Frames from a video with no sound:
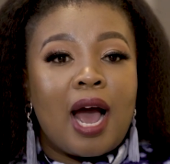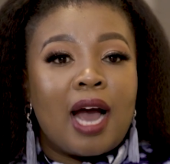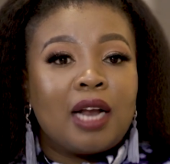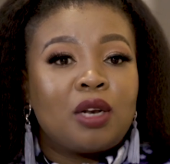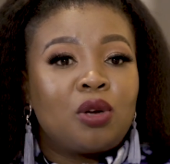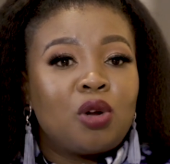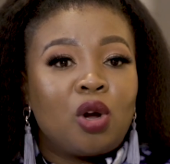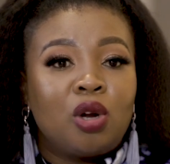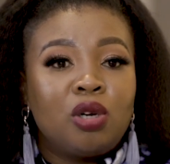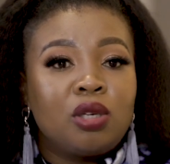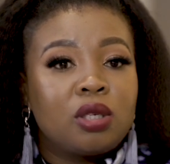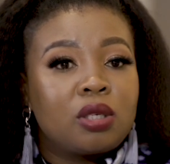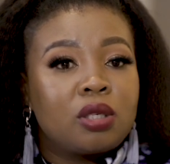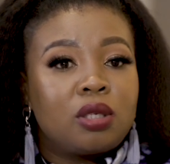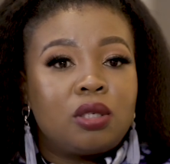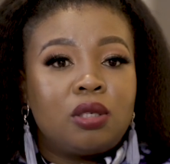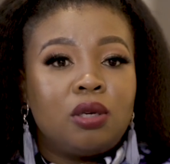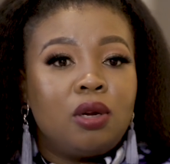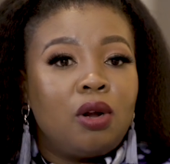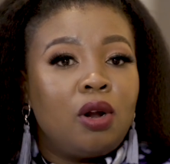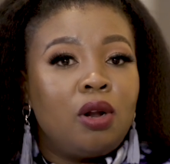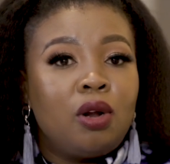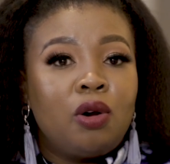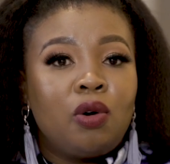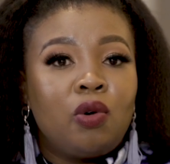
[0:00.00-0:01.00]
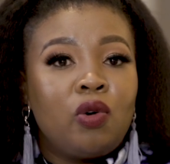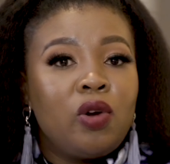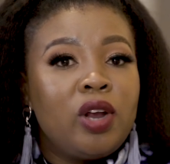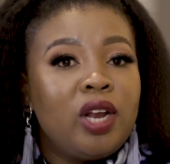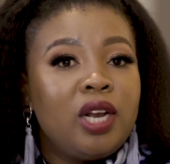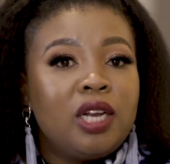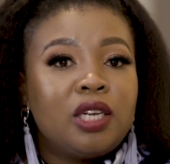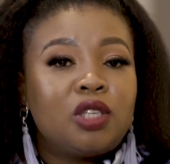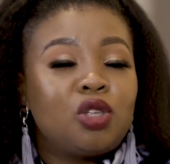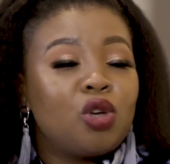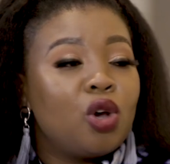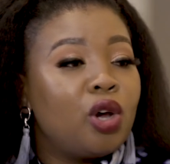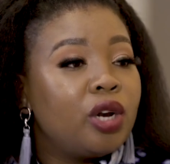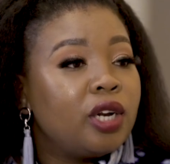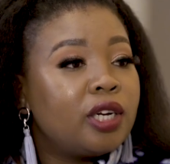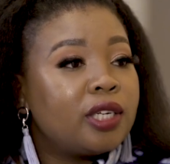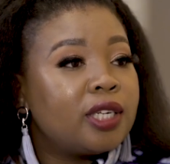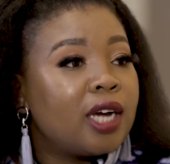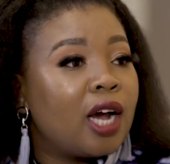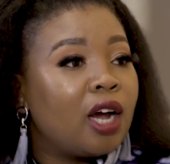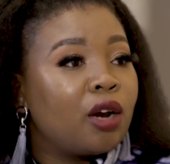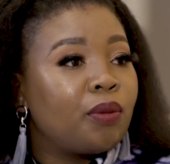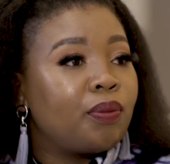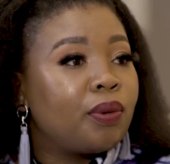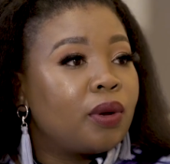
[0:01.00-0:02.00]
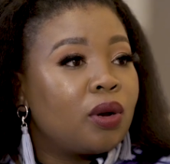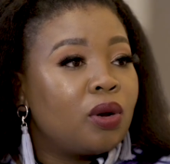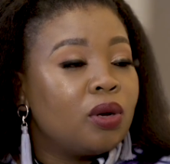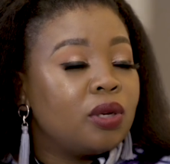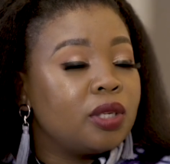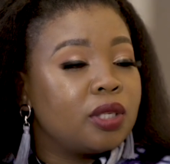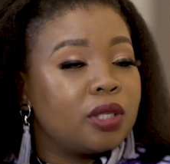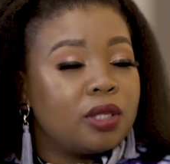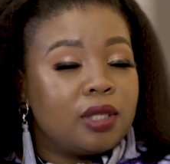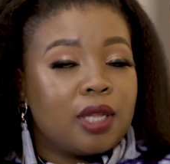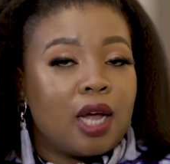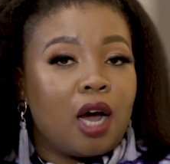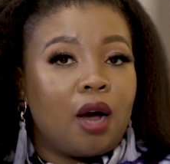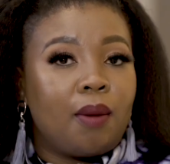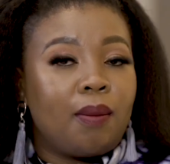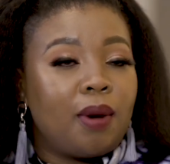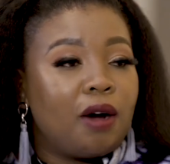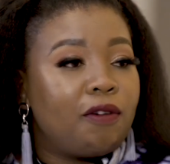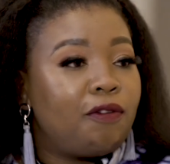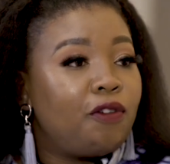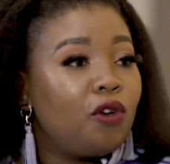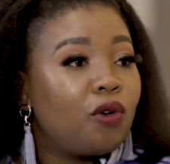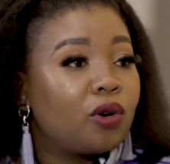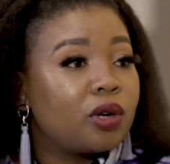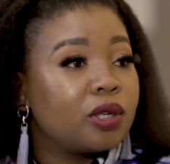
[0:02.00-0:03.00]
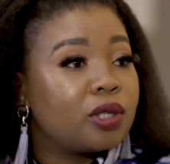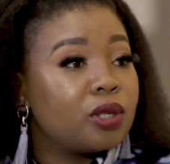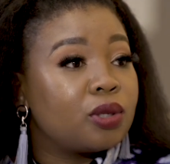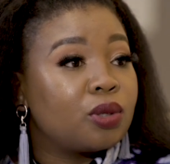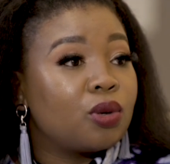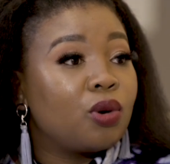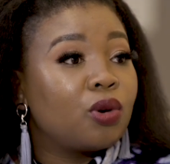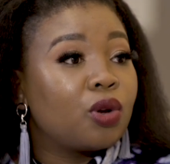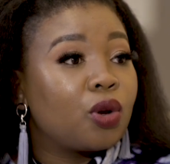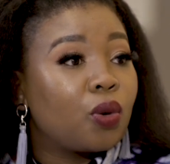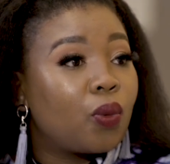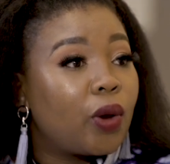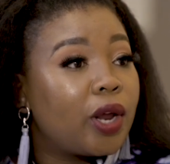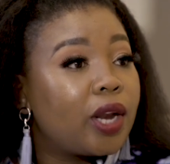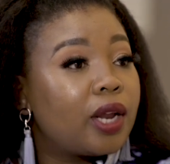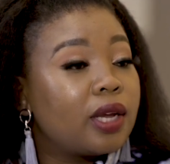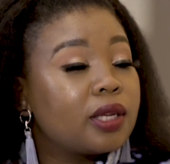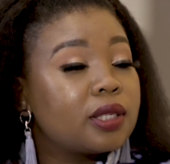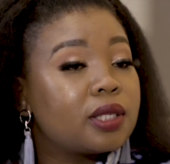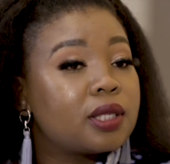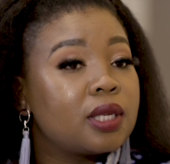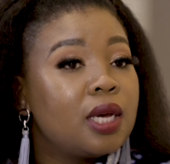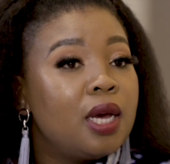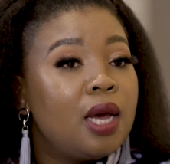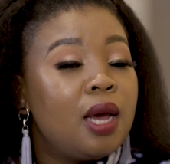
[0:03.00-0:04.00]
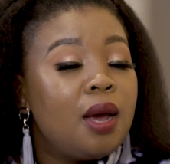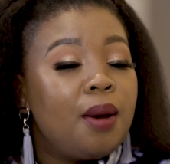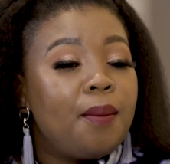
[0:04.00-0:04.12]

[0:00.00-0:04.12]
I don't really turn it down because now my focus is only weddings.